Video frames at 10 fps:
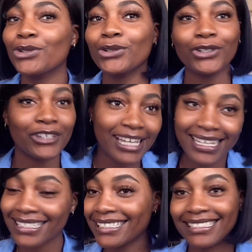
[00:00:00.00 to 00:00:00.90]
sure you
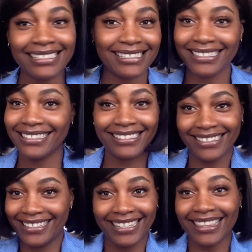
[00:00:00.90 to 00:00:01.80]
guys
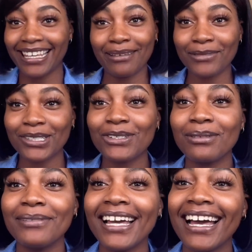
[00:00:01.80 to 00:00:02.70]
get the
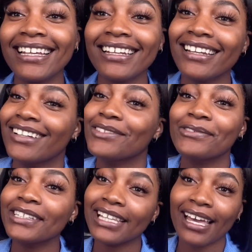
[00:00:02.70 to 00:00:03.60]
chemistry behind it. I
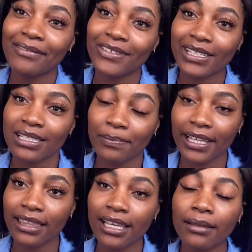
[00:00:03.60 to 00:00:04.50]
don't really have to
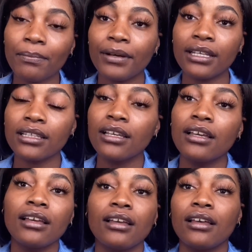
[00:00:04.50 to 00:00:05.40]
explain that, but
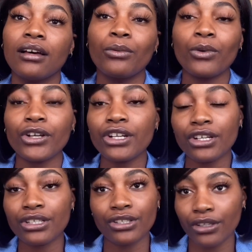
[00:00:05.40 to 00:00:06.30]
water
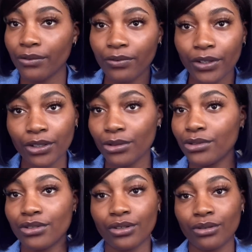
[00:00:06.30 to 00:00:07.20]
is good for you,
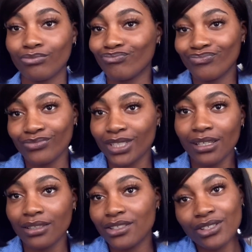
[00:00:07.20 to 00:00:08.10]
so
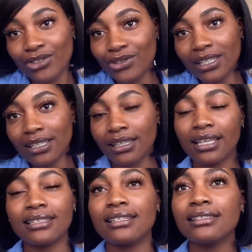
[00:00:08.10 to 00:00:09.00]
just drink
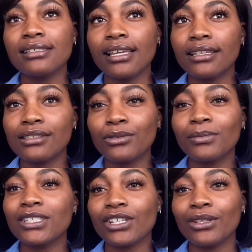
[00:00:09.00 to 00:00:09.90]
it. It doesn't take too
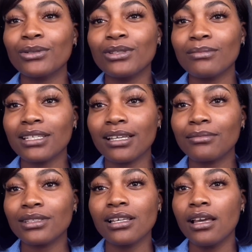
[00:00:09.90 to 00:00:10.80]
much. I know
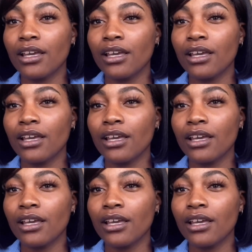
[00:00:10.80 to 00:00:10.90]
sometimes